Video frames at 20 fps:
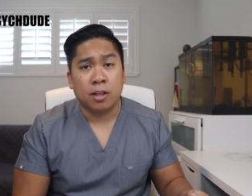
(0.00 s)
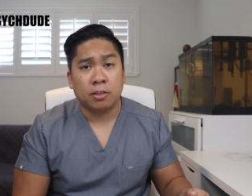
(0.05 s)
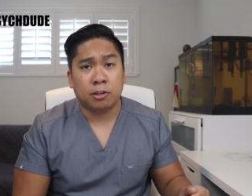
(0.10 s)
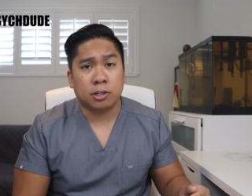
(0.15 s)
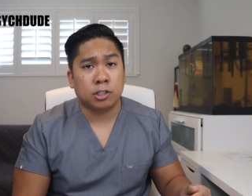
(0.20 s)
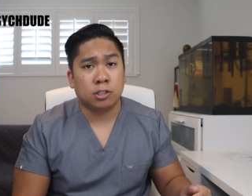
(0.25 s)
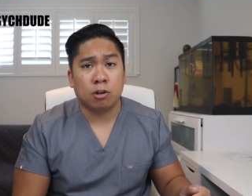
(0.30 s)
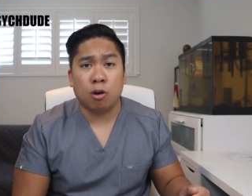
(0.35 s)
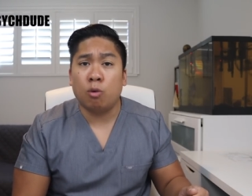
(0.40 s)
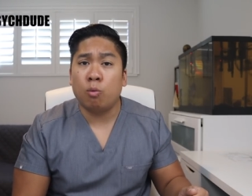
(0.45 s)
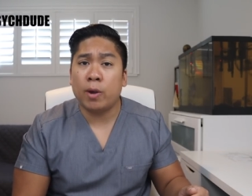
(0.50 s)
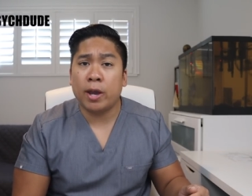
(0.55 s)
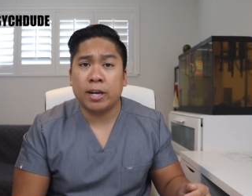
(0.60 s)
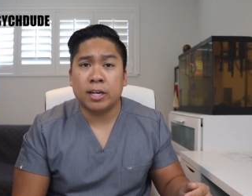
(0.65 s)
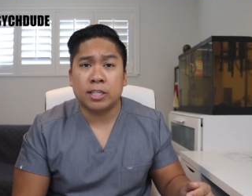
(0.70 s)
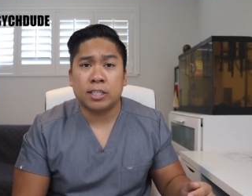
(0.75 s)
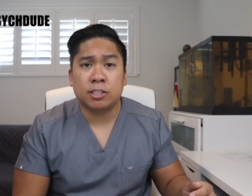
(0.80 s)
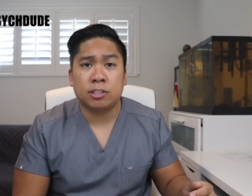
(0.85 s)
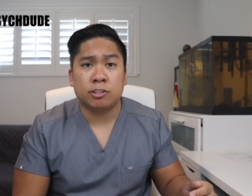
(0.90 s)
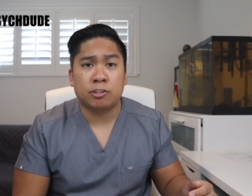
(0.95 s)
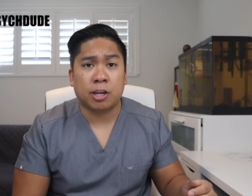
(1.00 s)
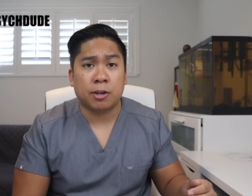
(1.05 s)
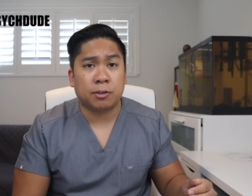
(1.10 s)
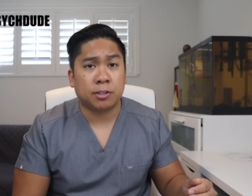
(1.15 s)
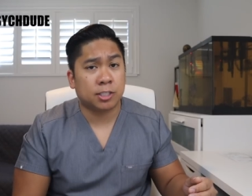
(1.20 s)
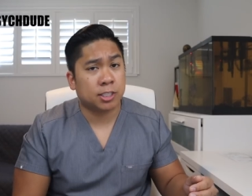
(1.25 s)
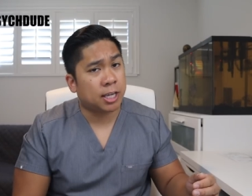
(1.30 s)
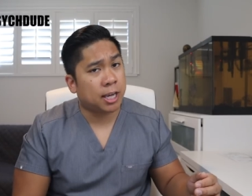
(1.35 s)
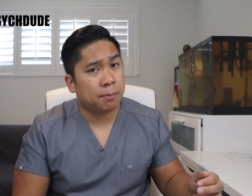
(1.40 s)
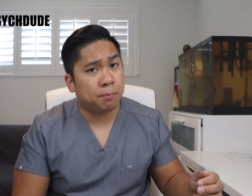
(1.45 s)
There's no way to st
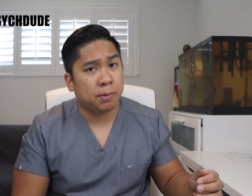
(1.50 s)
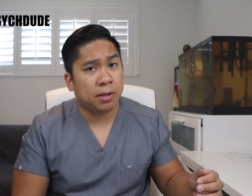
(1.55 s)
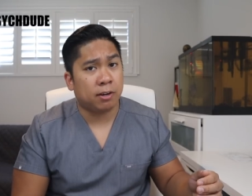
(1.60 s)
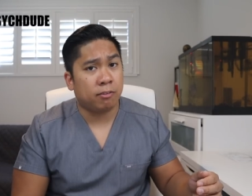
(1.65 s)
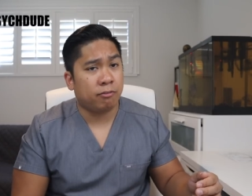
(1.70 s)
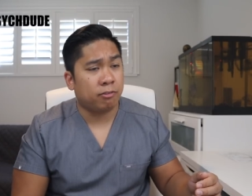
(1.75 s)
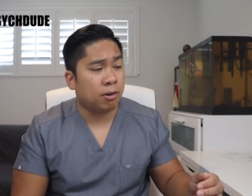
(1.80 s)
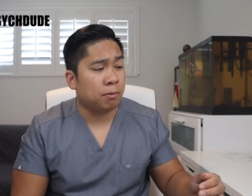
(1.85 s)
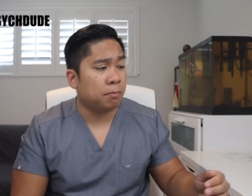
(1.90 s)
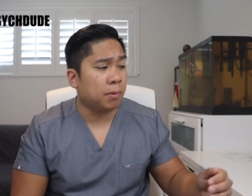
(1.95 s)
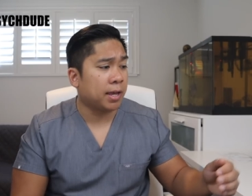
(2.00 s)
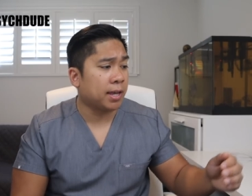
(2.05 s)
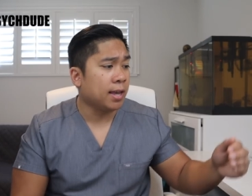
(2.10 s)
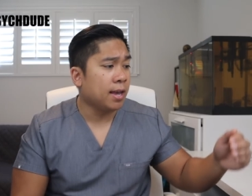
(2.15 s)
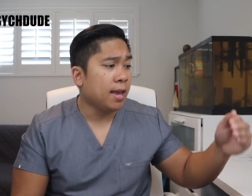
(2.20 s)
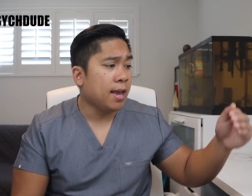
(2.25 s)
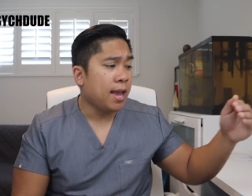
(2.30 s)
skip it from like